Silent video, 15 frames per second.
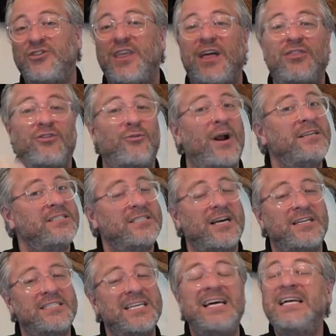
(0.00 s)
that threatens
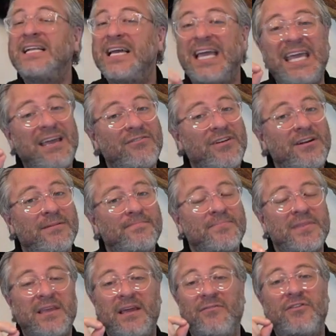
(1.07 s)
us, even
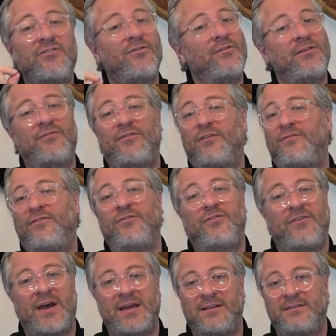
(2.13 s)
if it's only for a few
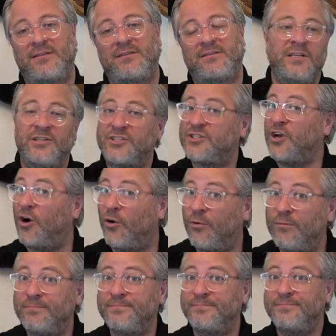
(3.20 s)
seconds. So,
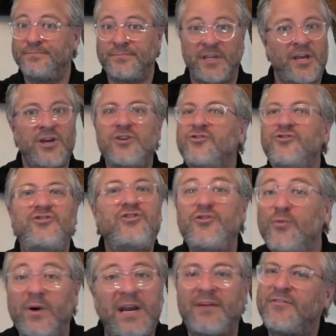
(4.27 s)
do
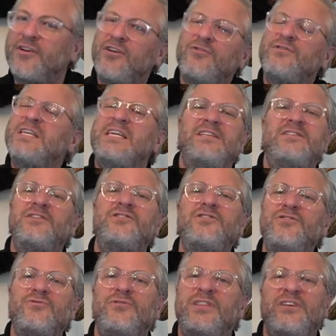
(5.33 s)
whatever you need to
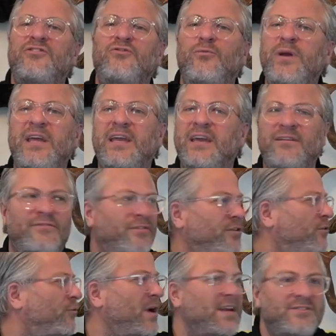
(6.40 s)
do this week and for
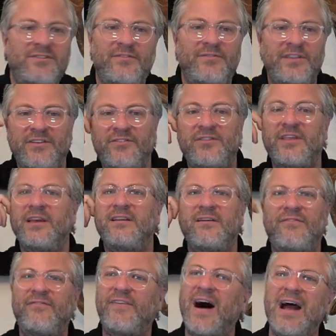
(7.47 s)
the rest of this thing to
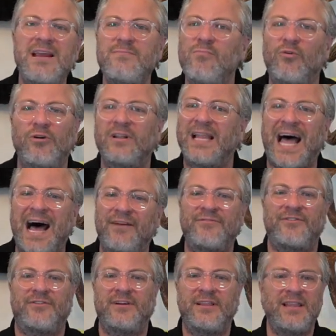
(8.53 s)
find more
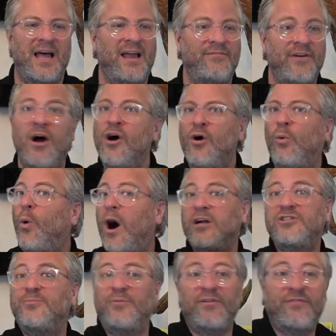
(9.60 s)
laughter in life.
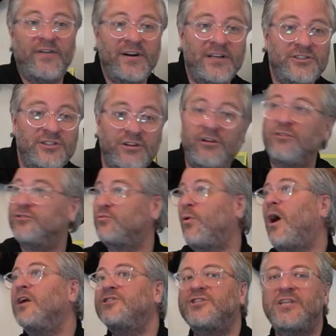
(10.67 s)
Watch more funny shows.
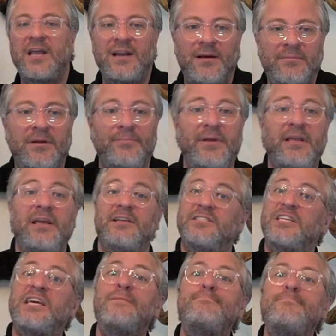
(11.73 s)
Watch stand-up comedians.
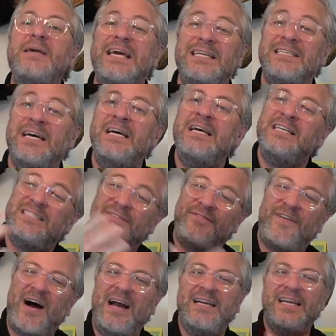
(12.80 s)
Commit to
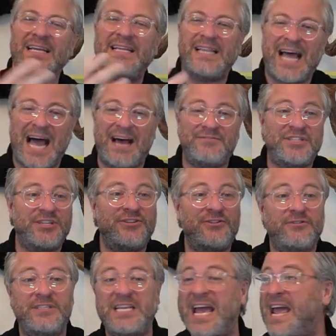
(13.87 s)
finding laughs in your
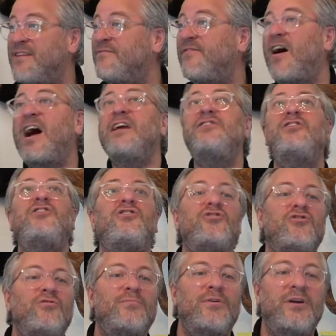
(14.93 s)
day. Find
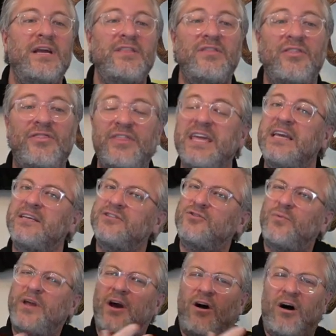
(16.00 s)
humor in the things
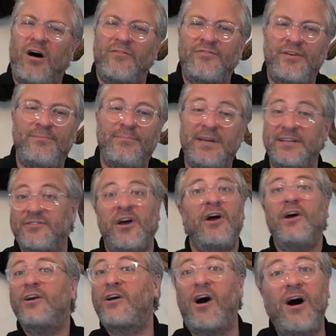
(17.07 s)
we often miss.
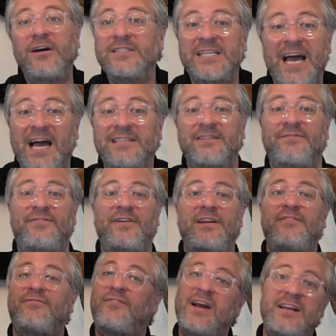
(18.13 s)
Contact a funny
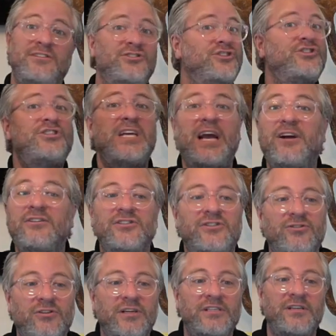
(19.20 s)
friend. Share
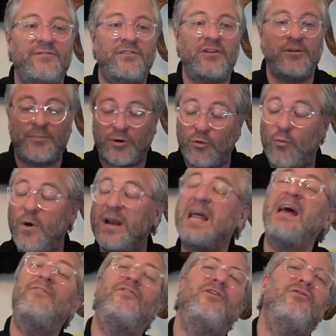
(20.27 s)
stories of humor.
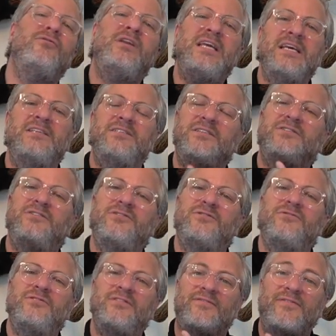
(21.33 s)
Whatever you need to do
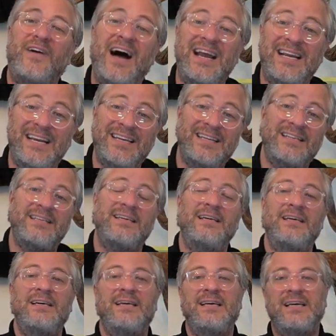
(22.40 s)
to find it,
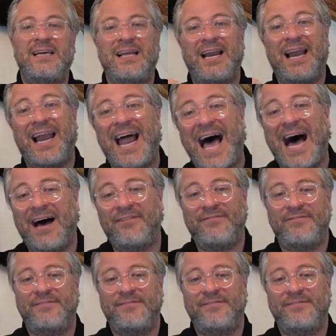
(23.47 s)
laugh.